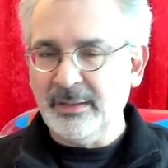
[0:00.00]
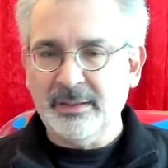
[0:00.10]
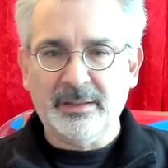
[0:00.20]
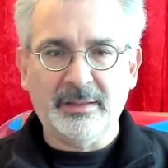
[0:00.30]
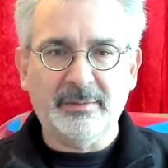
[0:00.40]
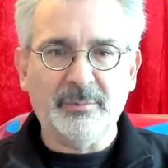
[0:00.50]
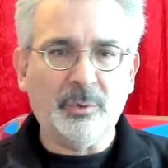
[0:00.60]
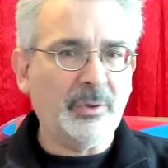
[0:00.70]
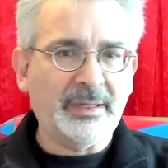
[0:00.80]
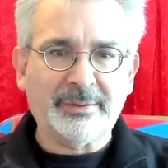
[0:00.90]

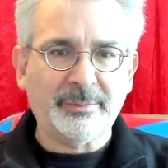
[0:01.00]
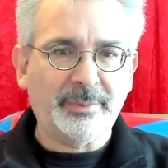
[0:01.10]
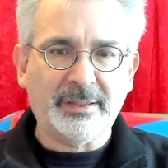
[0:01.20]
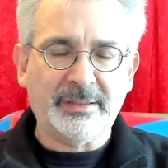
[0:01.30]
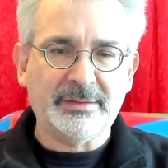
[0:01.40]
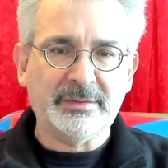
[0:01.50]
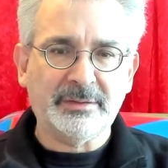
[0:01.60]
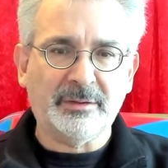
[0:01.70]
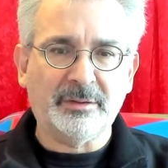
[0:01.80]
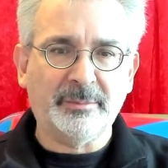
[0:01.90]
All our planes
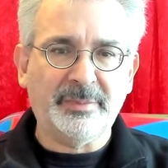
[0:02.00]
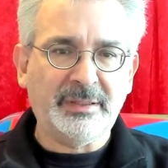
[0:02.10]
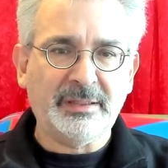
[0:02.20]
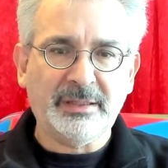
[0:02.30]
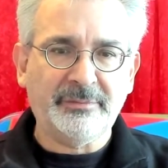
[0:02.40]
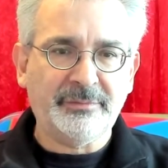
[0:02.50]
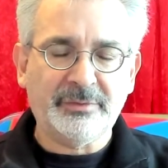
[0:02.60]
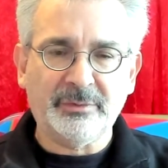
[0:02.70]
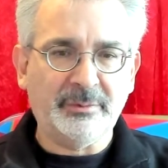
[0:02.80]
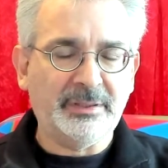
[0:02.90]
are BNF,
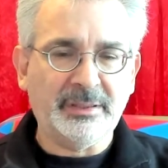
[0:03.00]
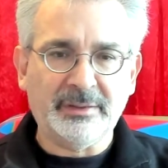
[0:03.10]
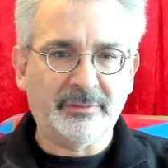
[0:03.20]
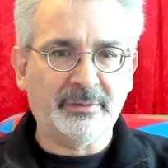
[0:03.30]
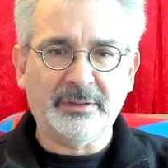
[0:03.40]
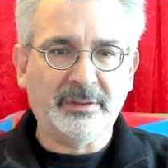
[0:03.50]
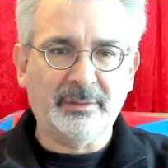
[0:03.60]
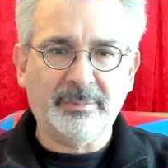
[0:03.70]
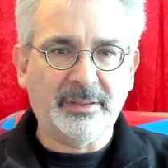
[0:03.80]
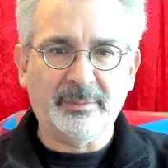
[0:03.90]
so we never
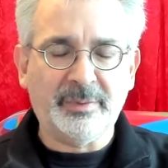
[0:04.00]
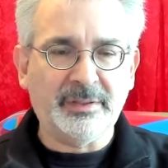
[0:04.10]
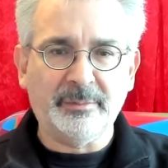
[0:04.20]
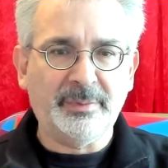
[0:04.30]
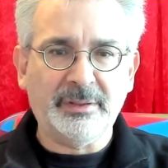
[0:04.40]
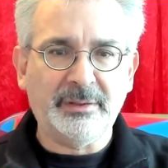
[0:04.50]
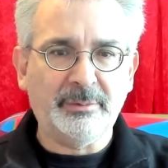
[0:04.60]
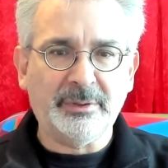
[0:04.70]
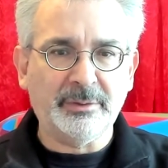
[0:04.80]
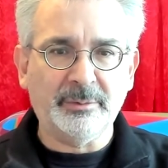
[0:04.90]
buy PNP.
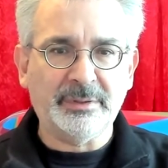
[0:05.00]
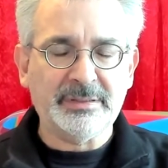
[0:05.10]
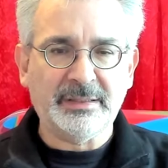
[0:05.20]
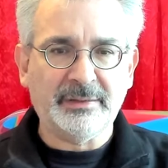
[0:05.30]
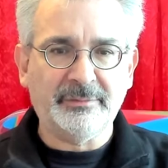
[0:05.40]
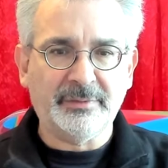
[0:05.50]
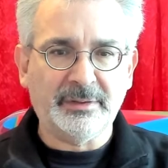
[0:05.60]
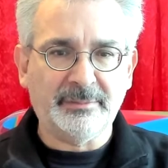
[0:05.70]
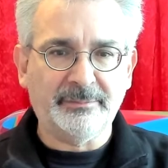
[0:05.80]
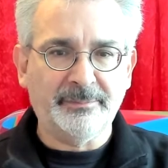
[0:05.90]
We always have
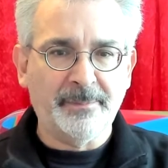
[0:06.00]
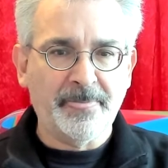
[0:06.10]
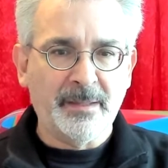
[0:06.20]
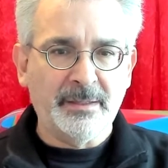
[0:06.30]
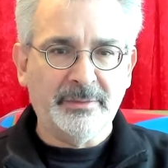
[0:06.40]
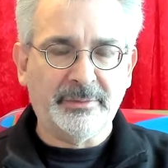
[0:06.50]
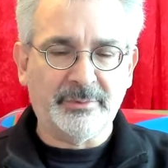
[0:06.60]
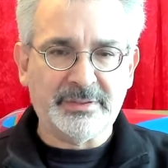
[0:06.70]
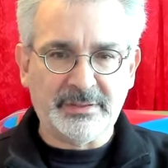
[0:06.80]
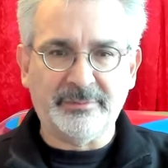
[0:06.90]
the
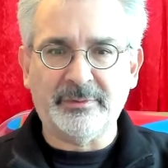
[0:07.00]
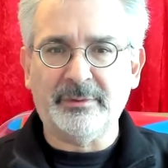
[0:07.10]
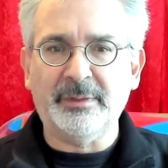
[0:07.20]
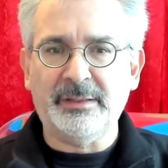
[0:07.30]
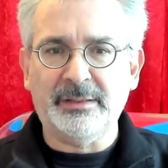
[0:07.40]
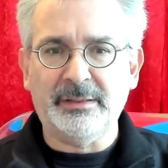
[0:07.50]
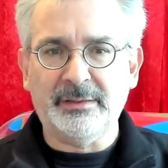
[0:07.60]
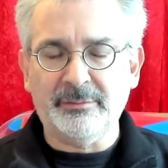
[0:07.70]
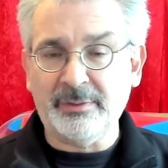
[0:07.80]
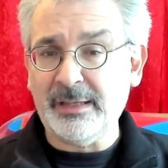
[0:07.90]
receiver already
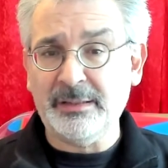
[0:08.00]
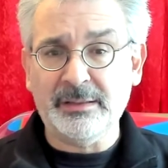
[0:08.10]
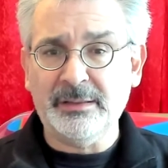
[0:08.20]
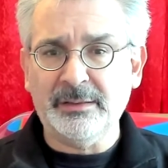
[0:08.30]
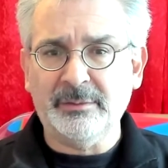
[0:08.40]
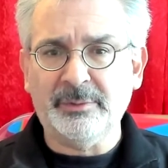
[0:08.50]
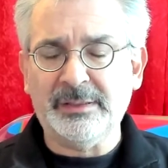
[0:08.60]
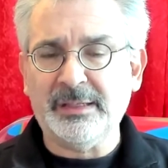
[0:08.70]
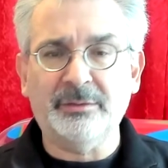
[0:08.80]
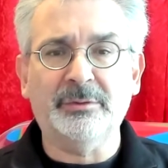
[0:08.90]
ready. We
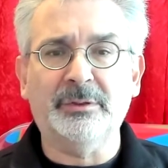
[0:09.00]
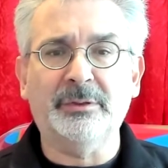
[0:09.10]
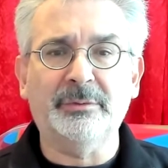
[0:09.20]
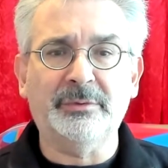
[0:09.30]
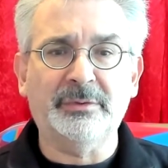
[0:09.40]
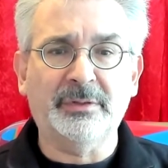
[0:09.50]
download